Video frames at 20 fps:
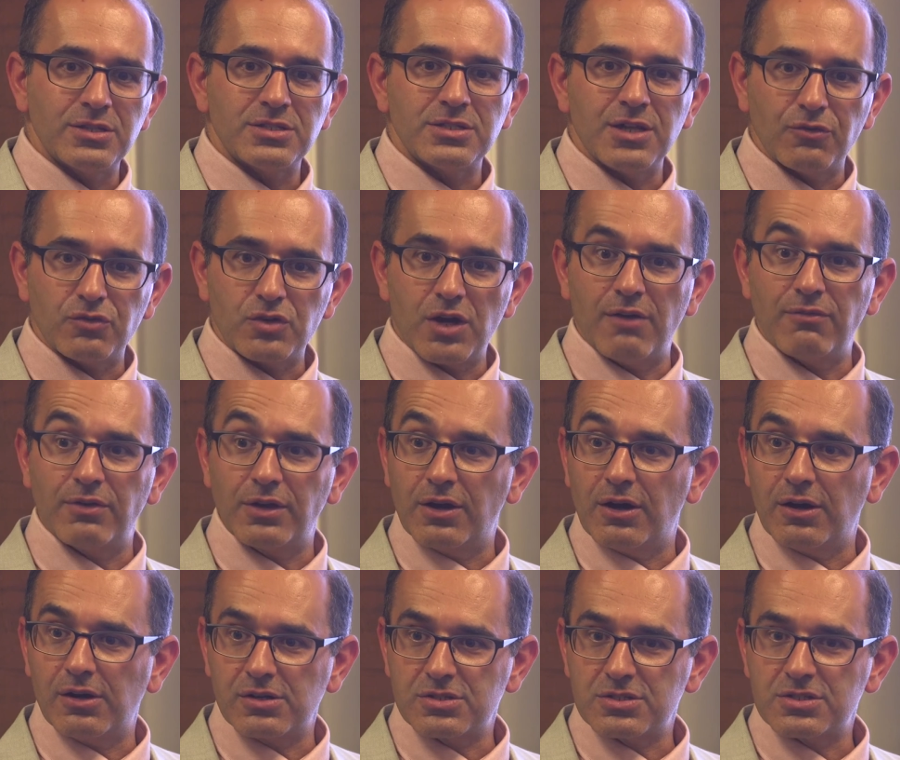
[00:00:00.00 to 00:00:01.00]
is self-driving
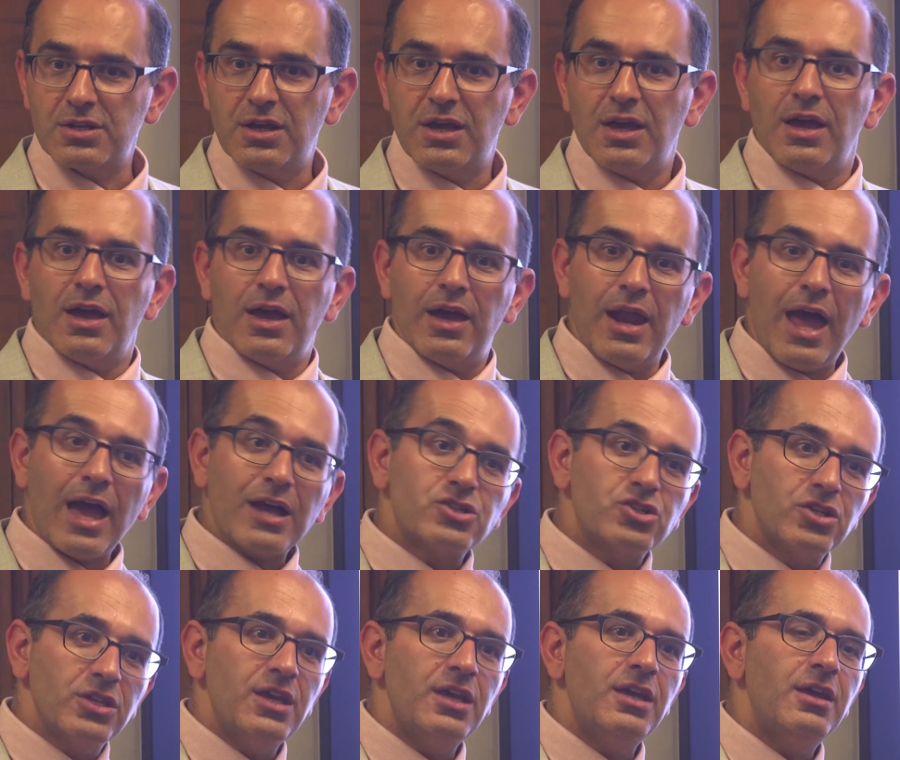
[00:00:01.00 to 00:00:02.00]
cars. And
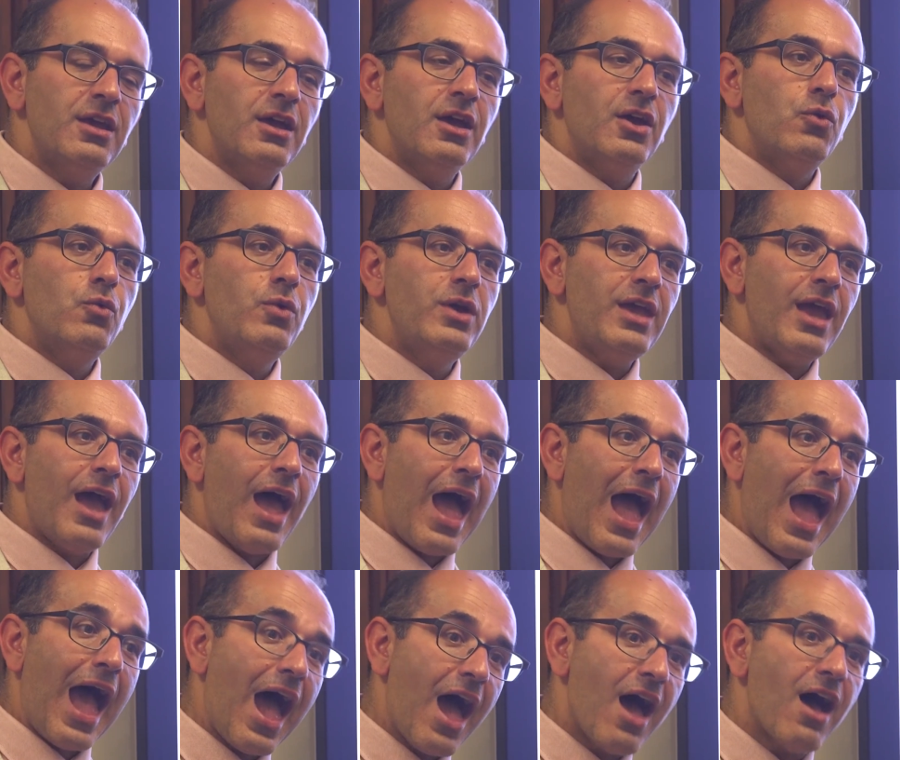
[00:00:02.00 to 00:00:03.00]
actually, we
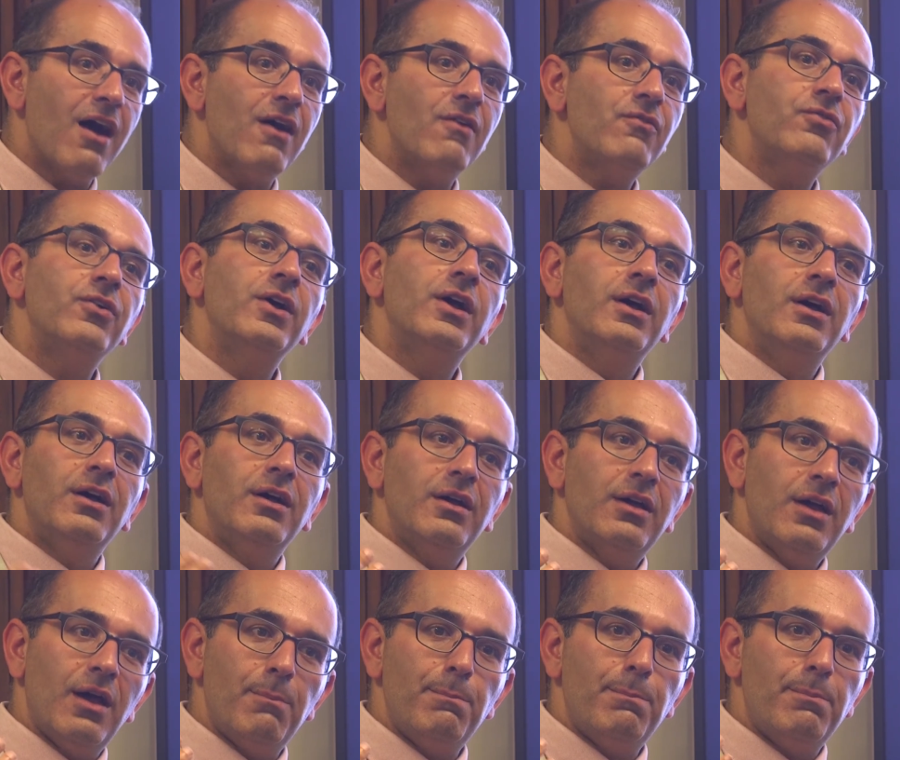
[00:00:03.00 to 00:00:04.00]
have
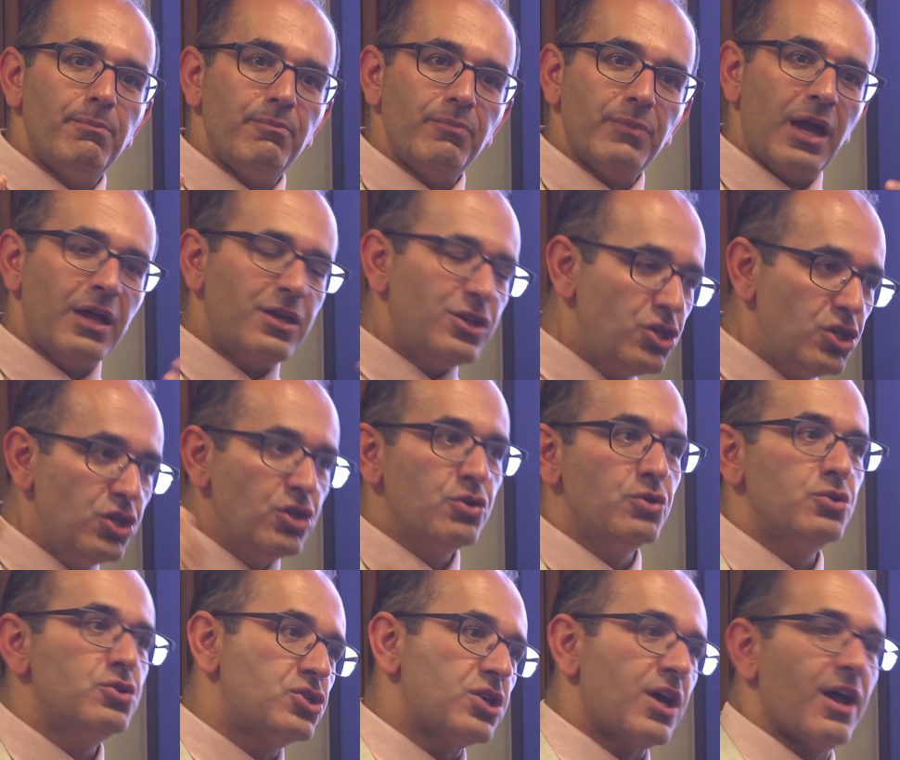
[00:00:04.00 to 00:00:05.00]
a
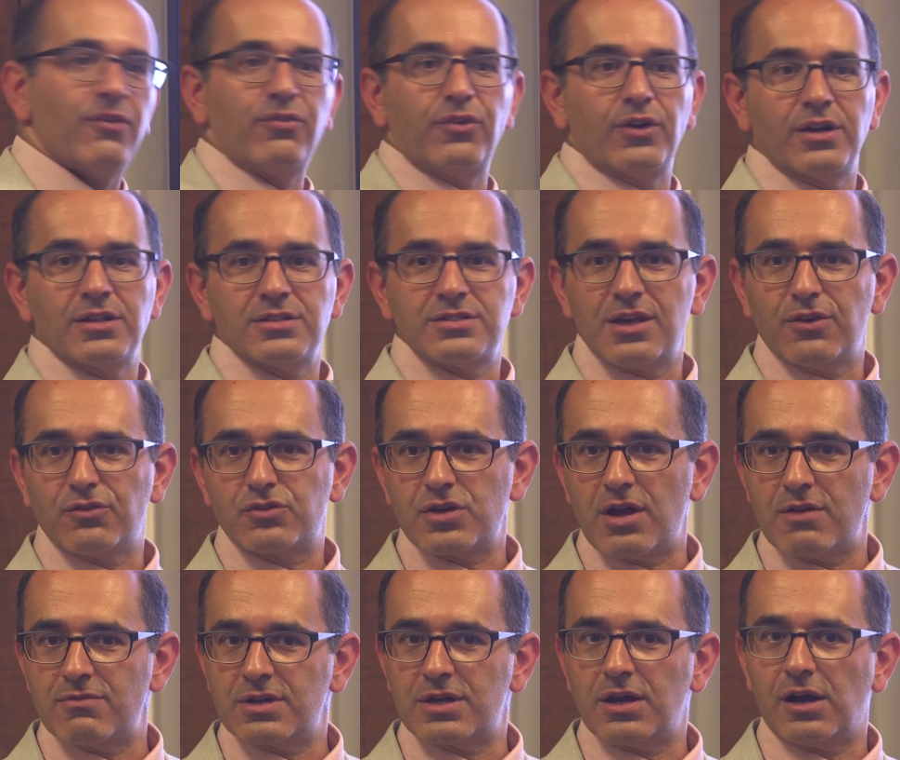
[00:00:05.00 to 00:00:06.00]
huge effort in
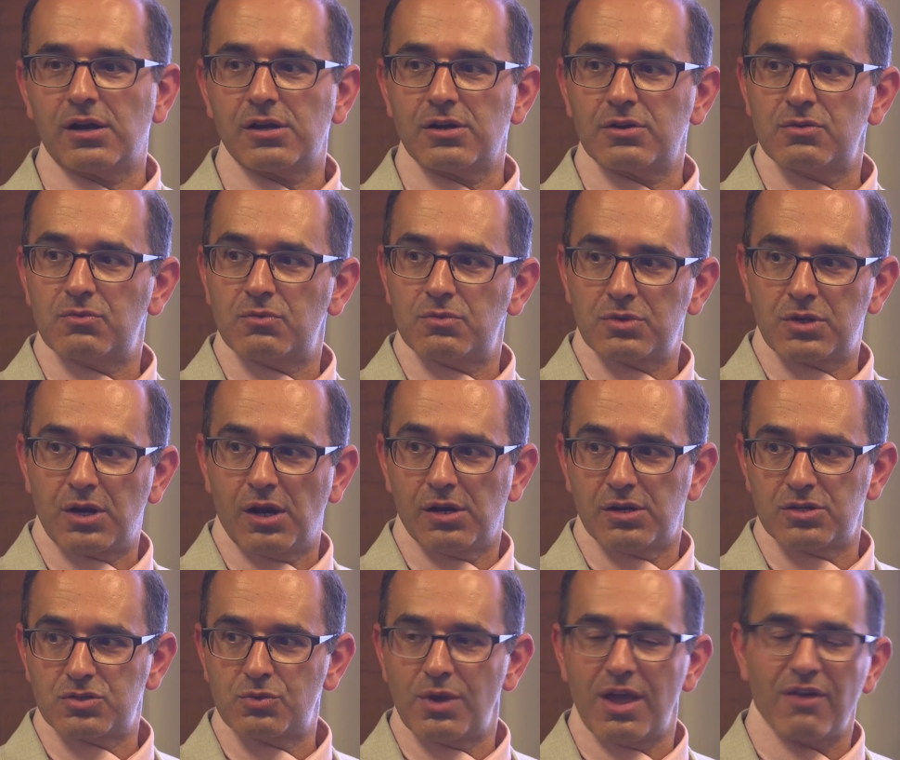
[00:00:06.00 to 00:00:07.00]
self-driving
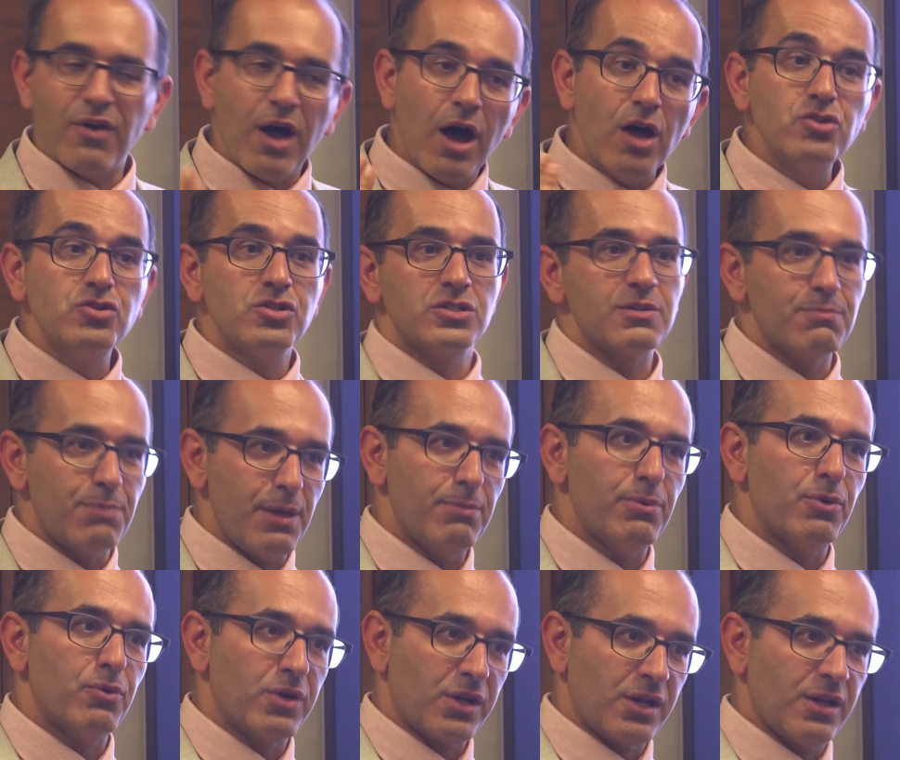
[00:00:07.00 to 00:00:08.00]
cars. We have hundreds of
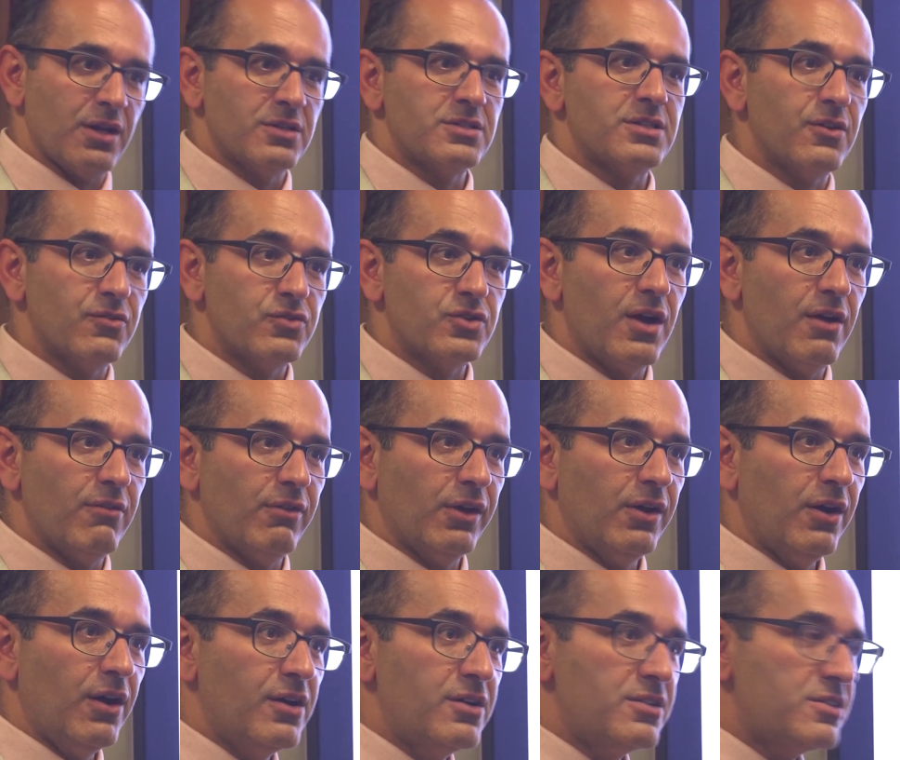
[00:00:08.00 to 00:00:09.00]
people working on self-driving
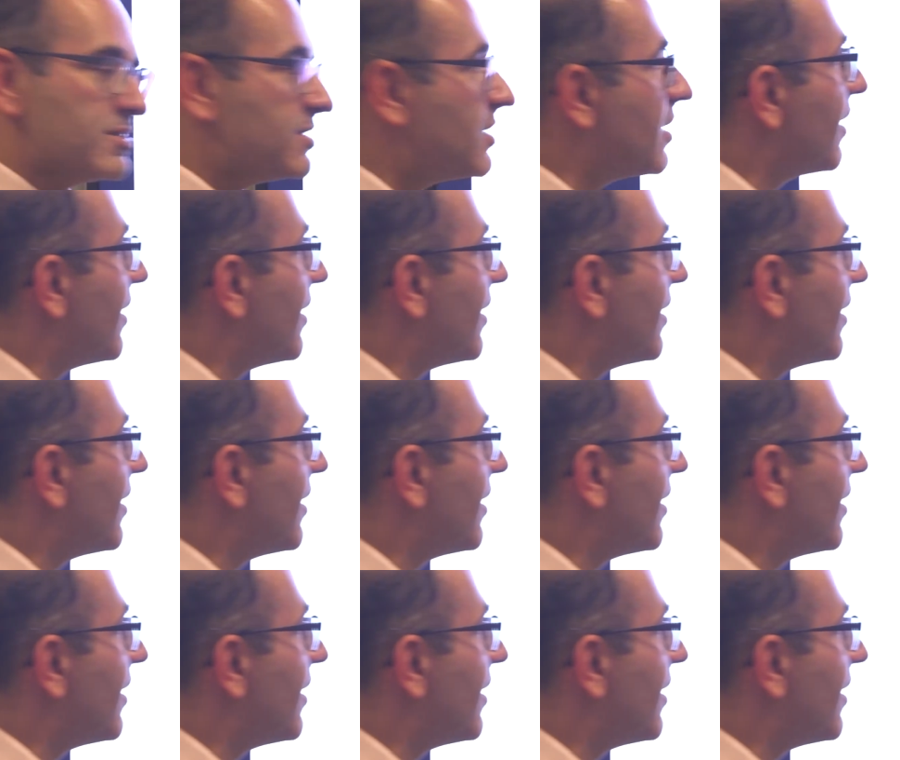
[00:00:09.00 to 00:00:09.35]
cars,